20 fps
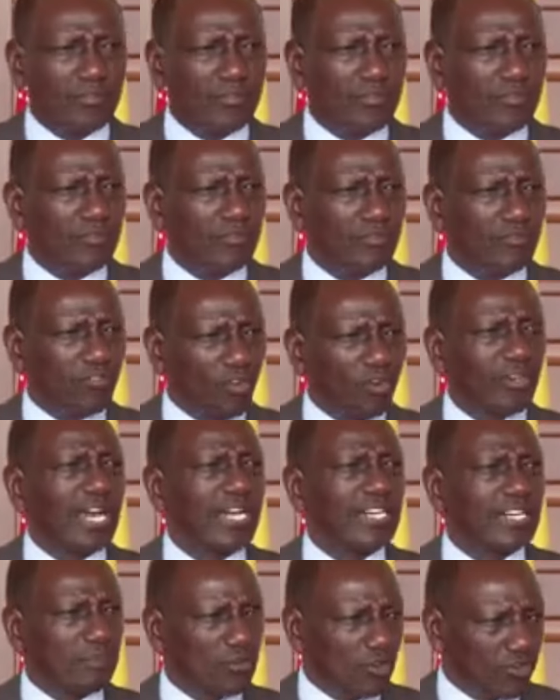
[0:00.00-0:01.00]
for our
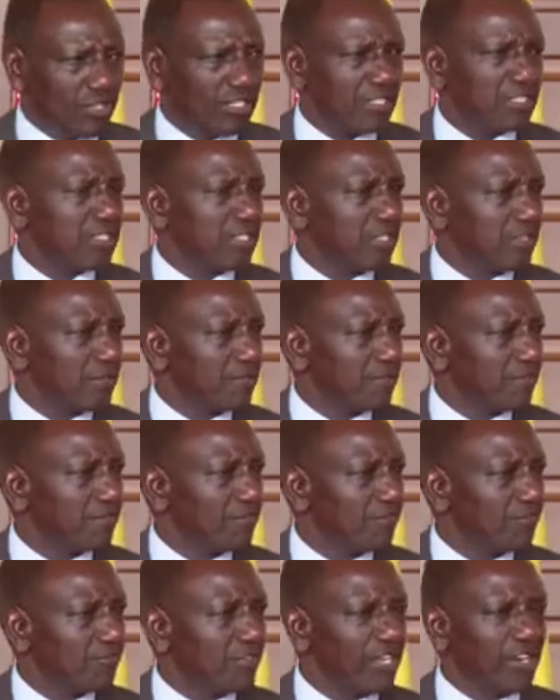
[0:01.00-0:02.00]
democracy.
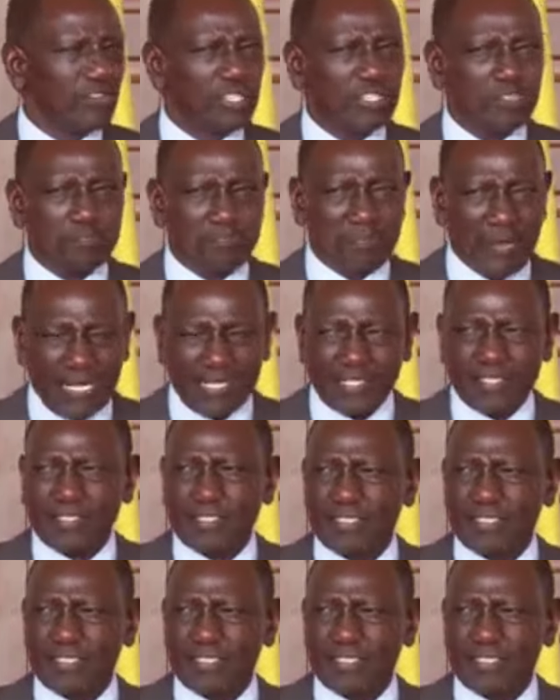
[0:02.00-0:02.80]
The respect